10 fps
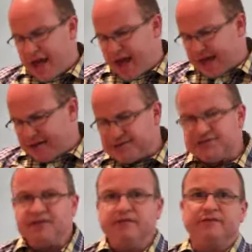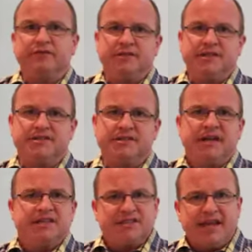Our sinfulness
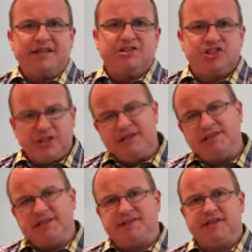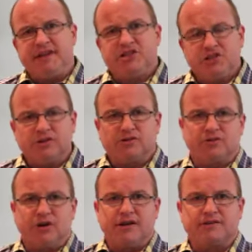sent Jesus to the
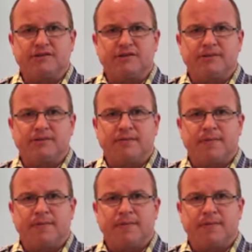cross.